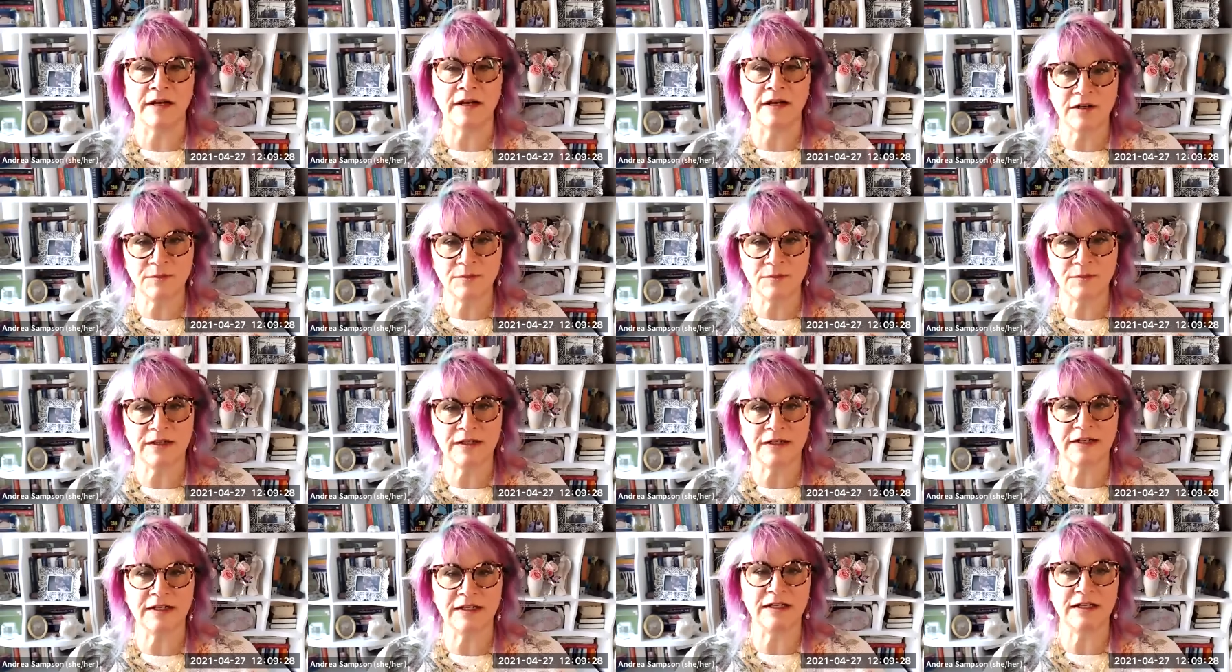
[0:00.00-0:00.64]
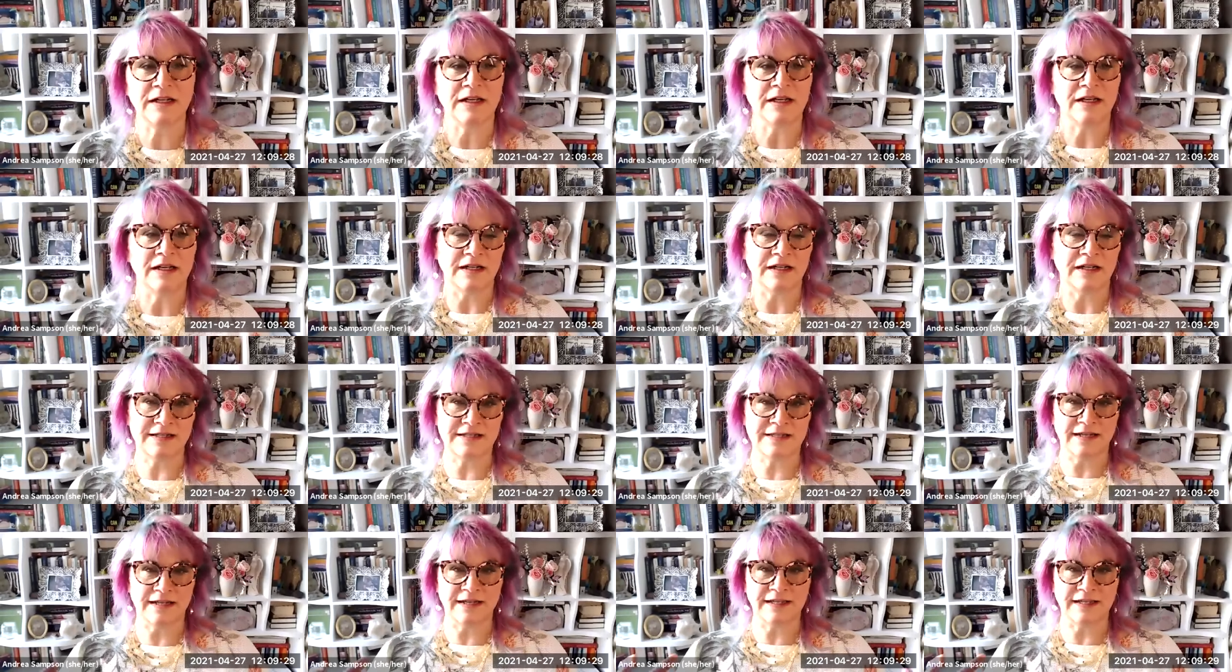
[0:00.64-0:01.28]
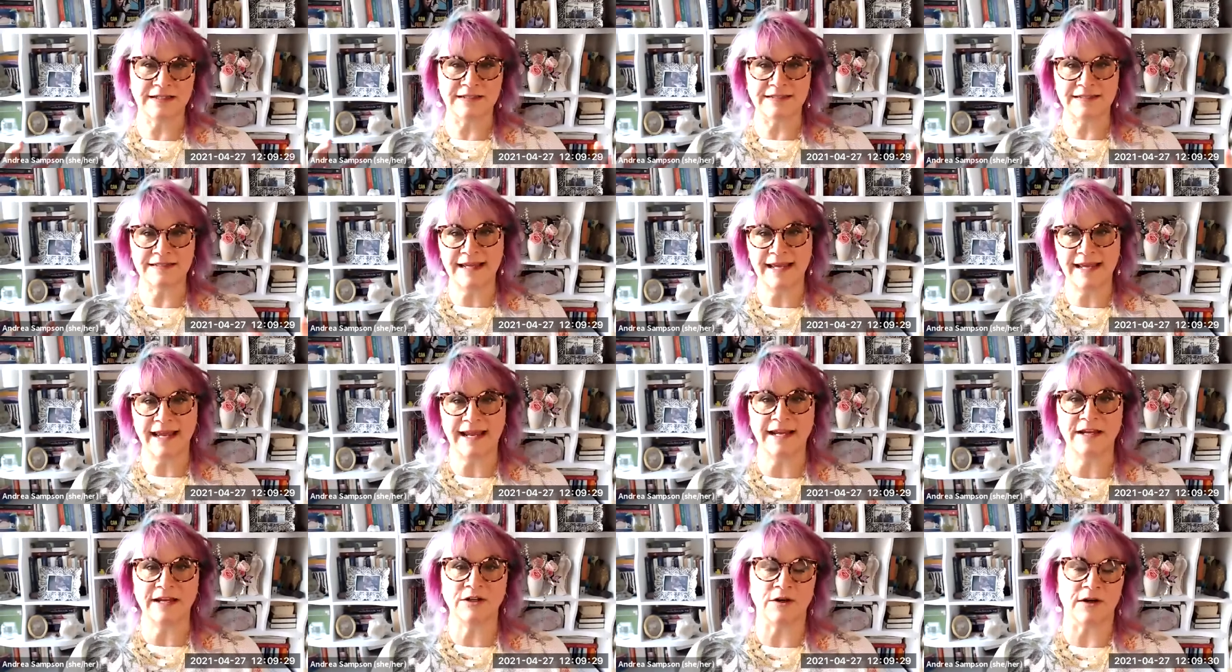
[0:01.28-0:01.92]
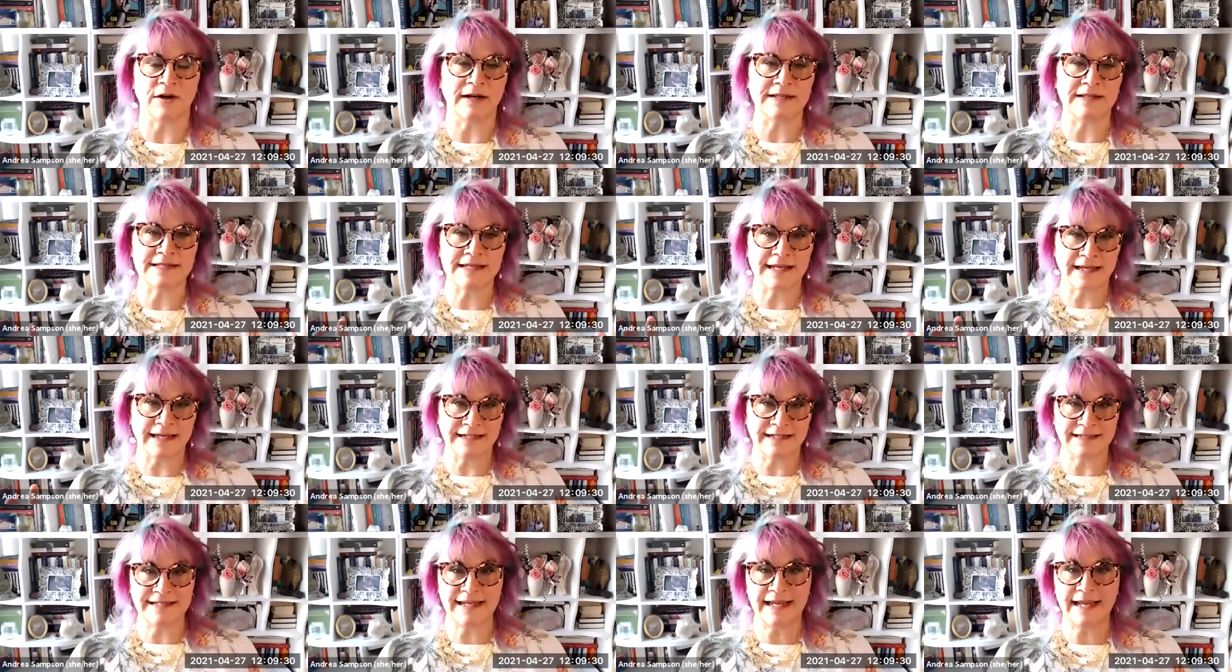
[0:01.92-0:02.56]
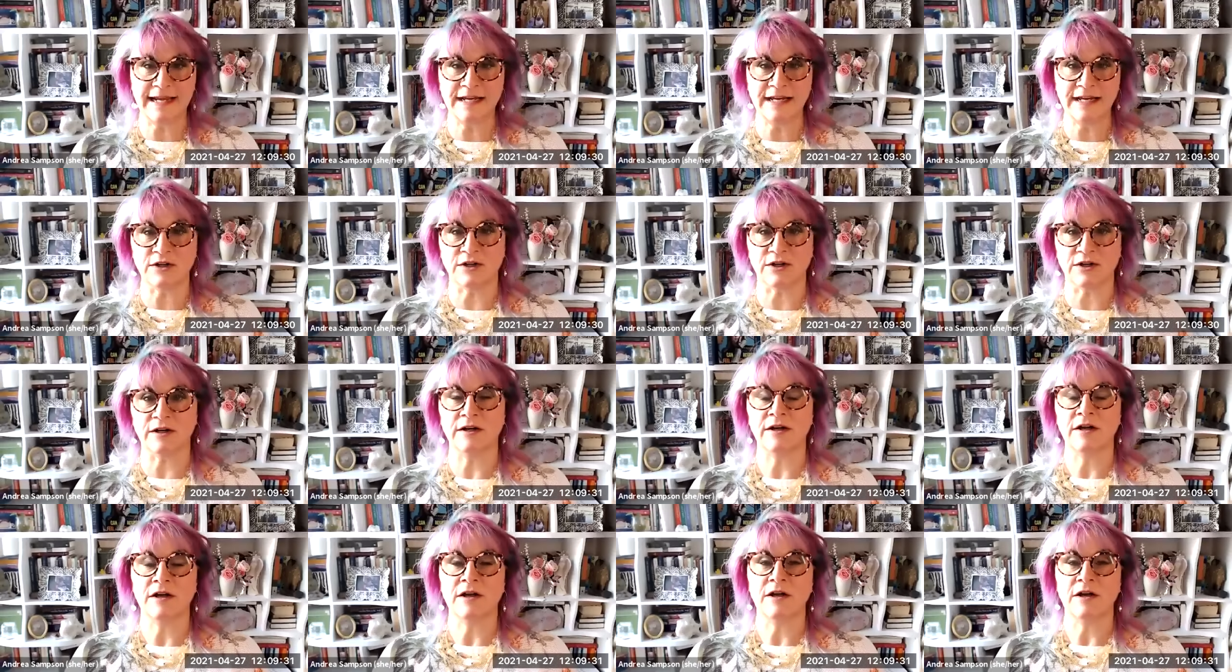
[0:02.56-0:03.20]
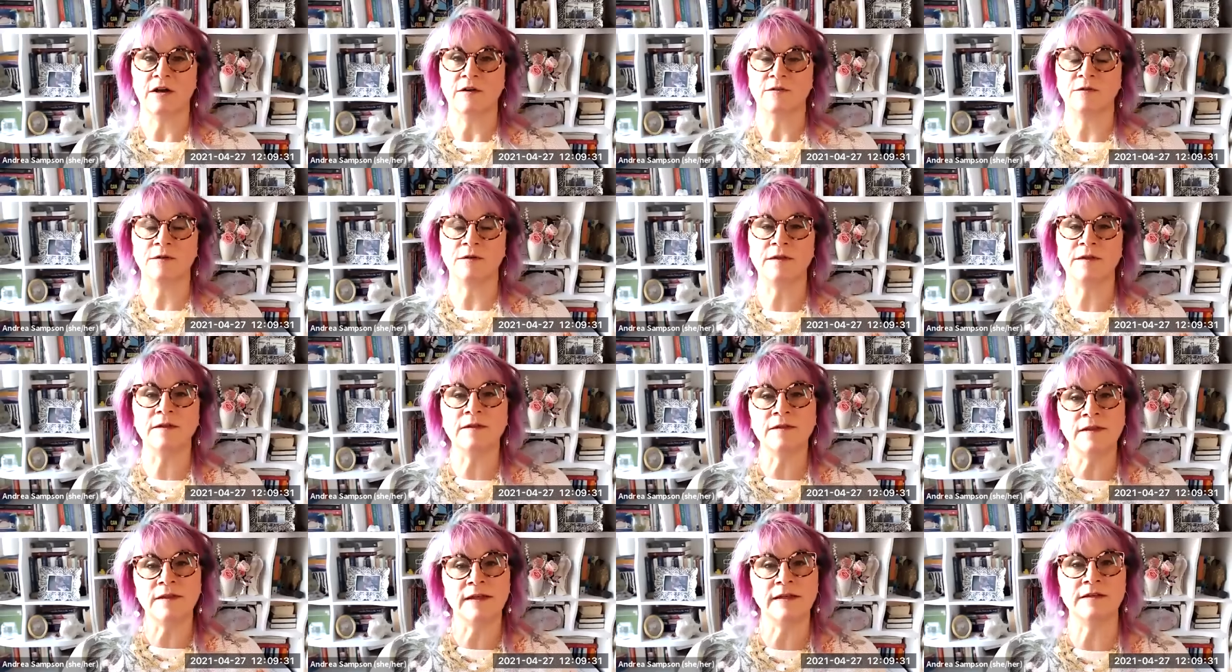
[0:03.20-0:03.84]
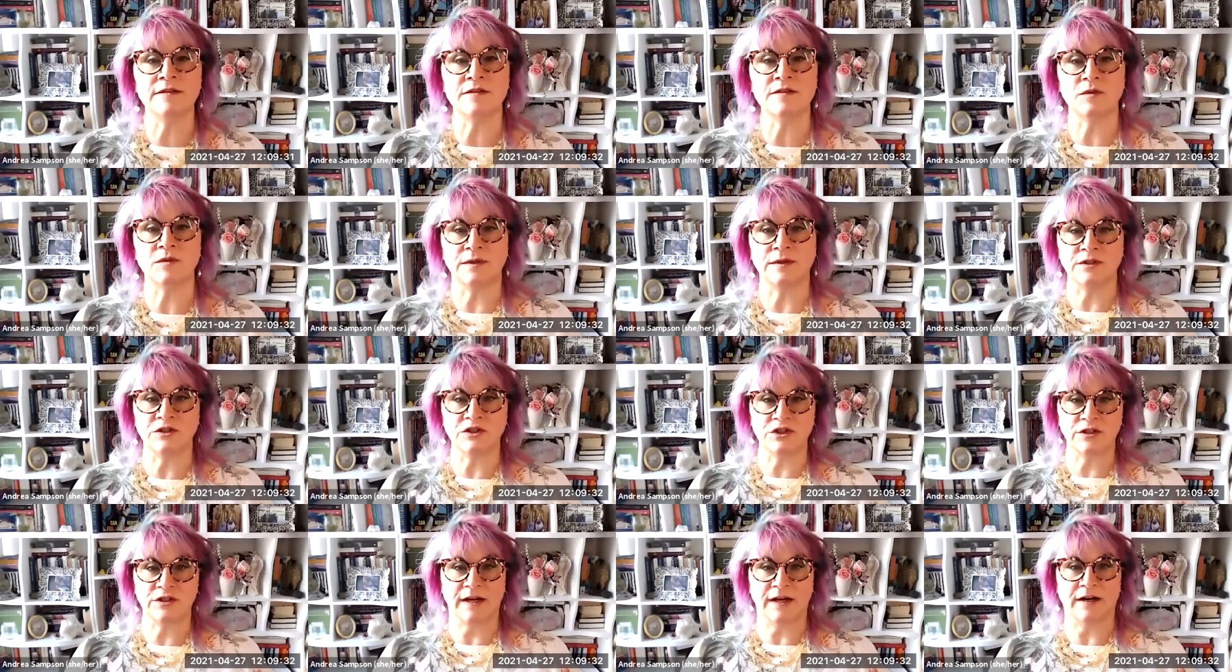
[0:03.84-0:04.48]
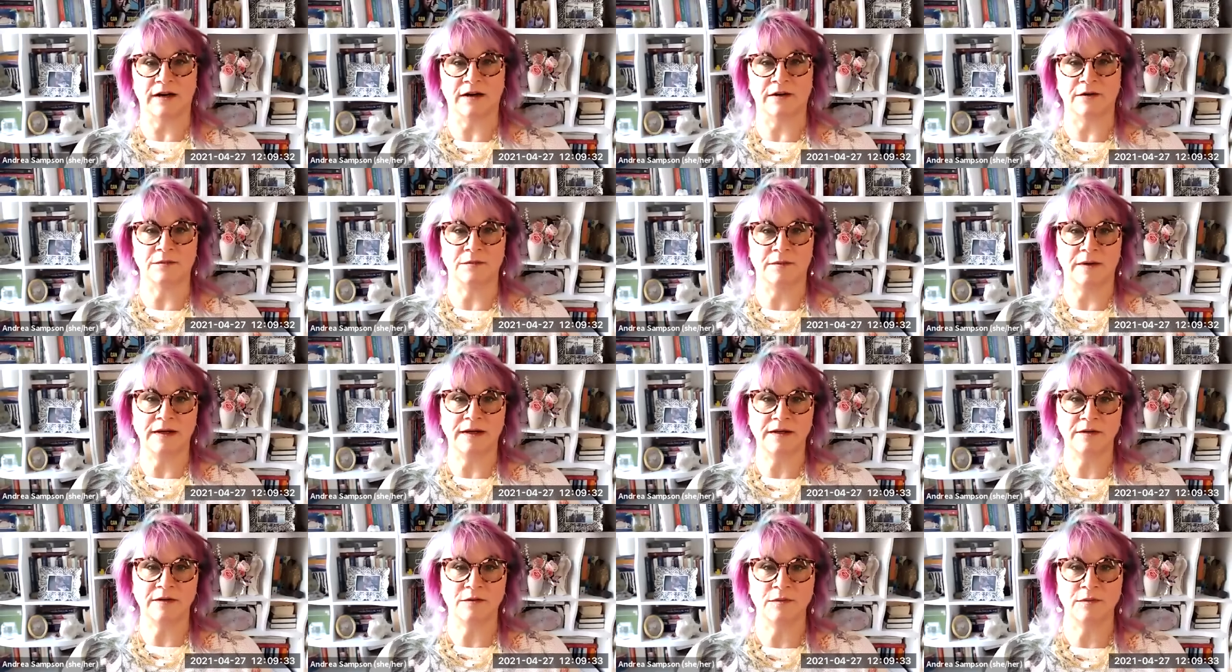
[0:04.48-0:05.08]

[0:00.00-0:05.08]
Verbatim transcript: Community is a container, and it's a container for the things we share, right?